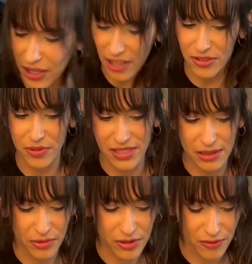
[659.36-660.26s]
how she was
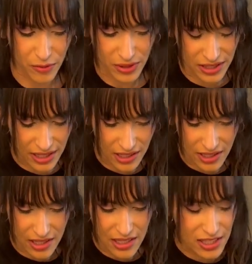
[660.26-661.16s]
able to avoid
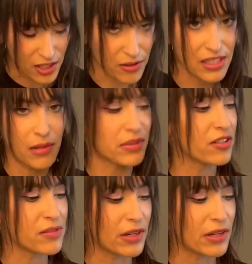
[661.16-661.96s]
that. So instead I'm gonna use my